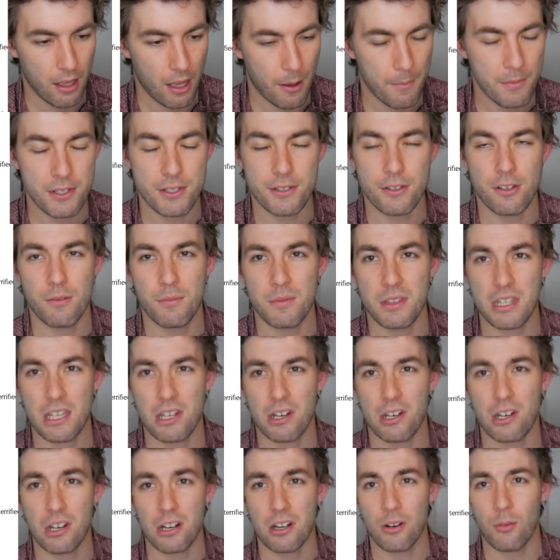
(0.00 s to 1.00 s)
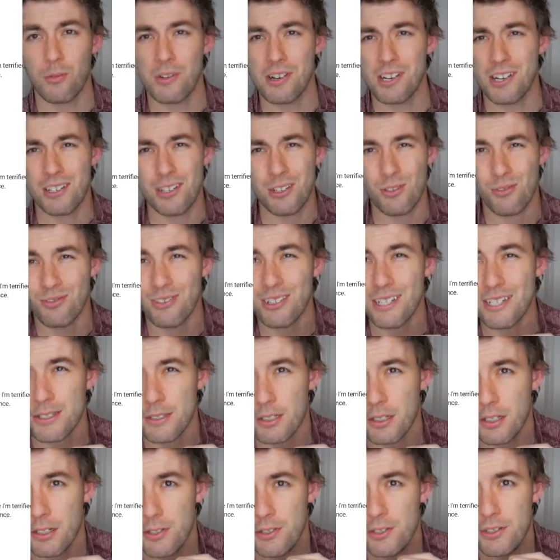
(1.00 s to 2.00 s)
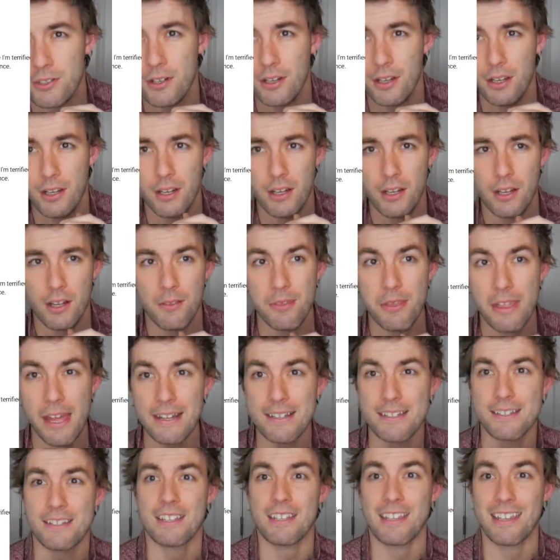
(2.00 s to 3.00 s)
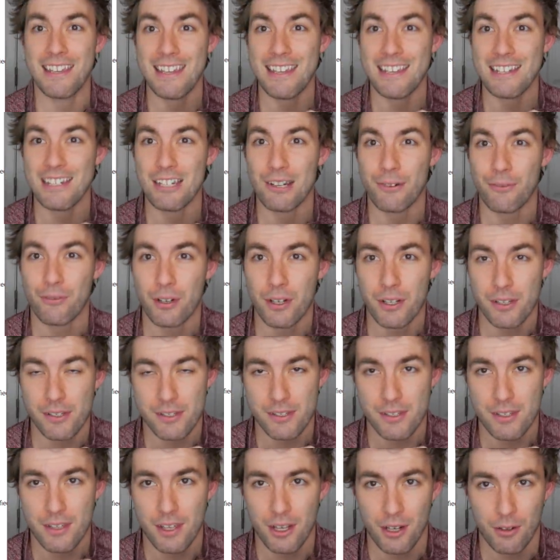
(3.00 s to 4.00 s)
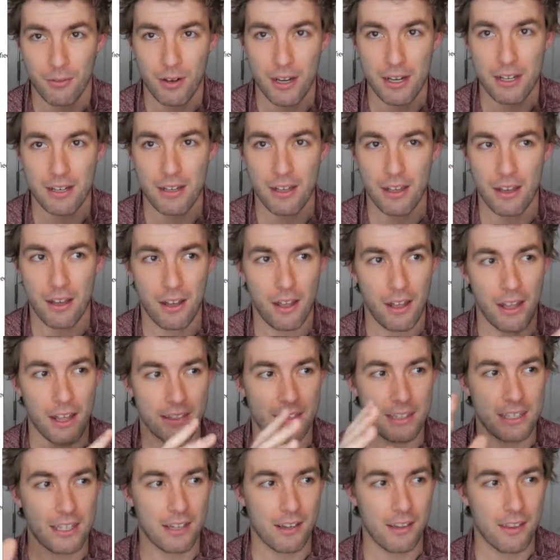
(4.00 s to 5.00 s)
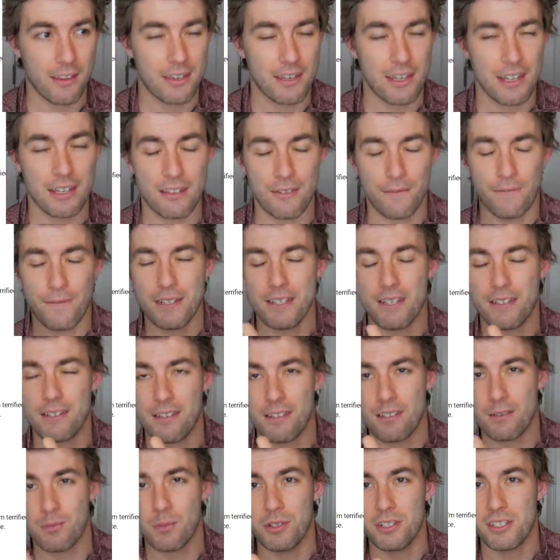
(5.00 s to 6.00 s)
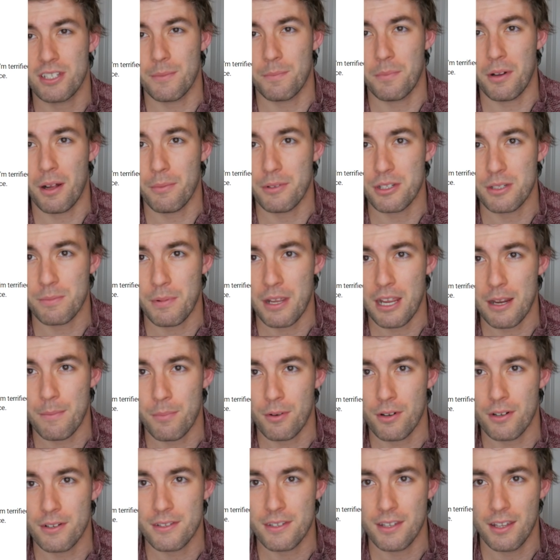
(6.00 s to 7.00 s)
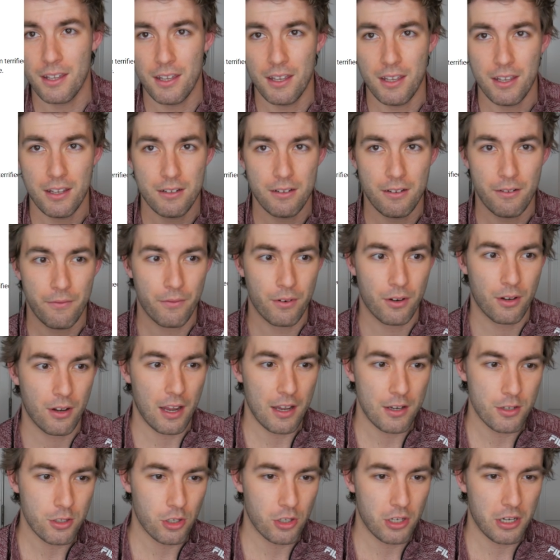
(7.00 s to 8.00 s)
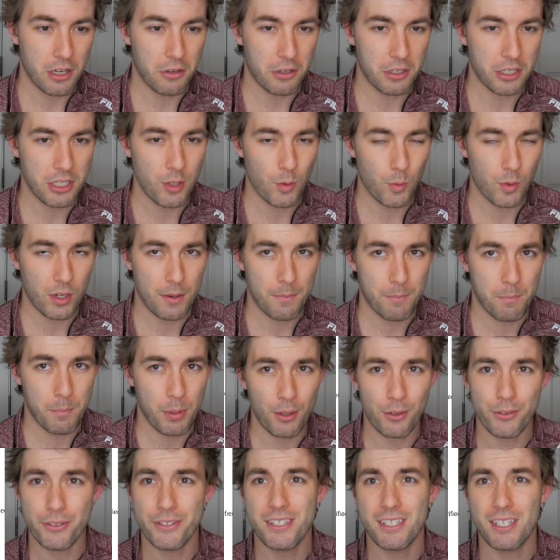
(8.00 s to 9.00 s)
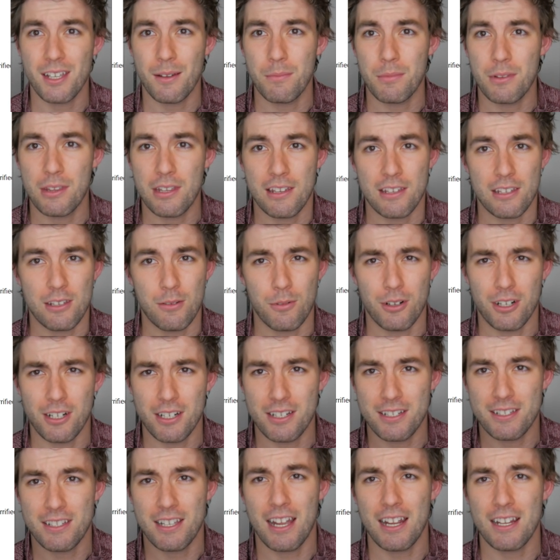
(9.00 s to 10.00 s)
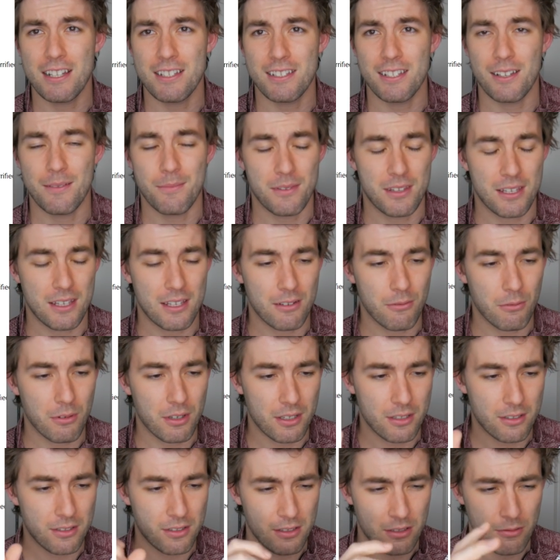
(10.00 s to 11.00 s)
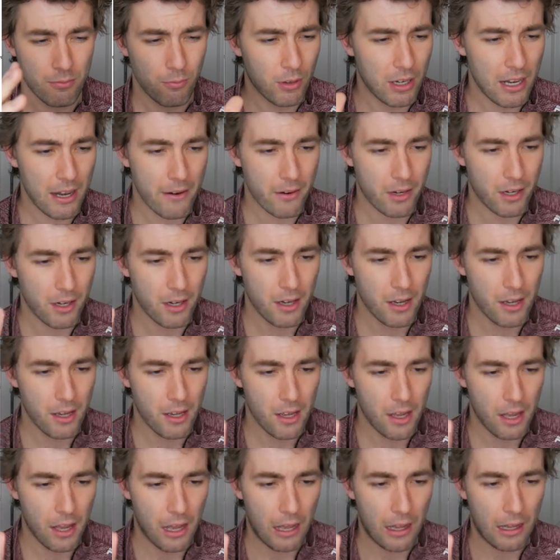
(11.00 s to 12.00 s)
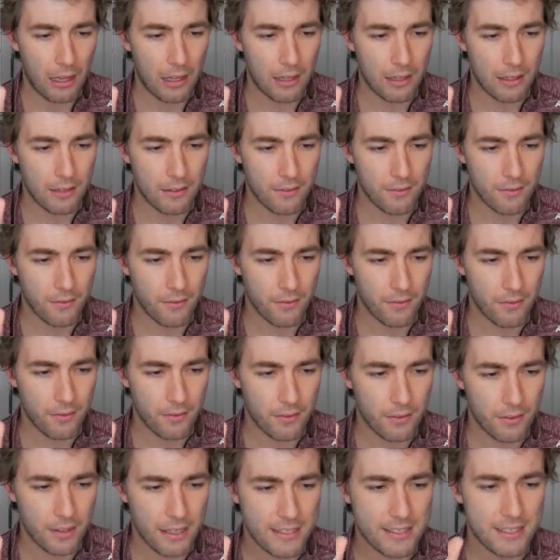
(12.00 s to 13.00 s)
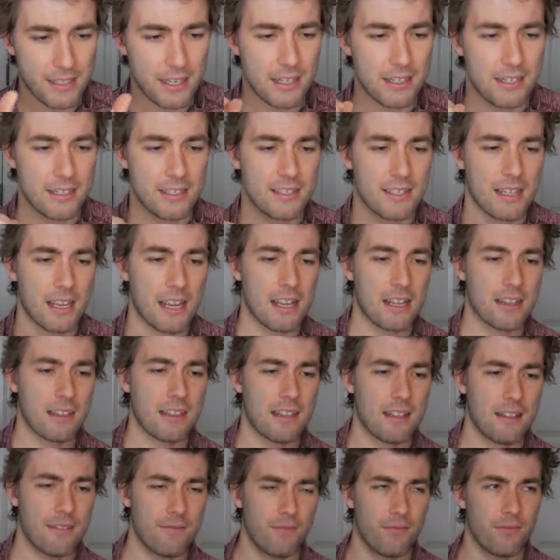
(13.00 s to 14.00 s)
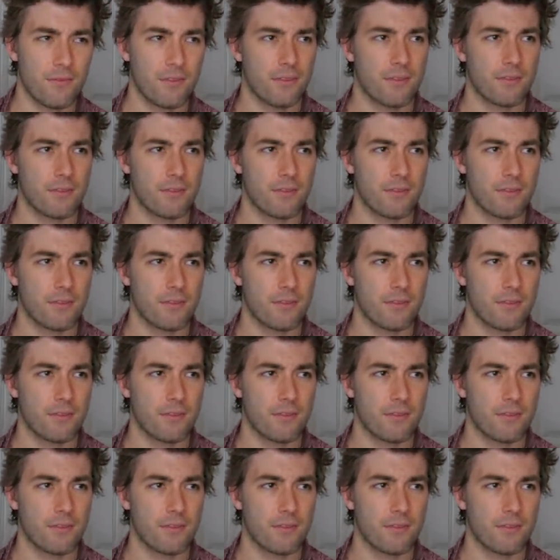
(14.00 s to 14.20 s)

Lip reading: I'm assuming that you're going to want to do research. That's the key difference, right? At the end of the day, the physicist wants to publish papers. For engineering, you want to build something, you want to design something, you want to whatever. That's not to say that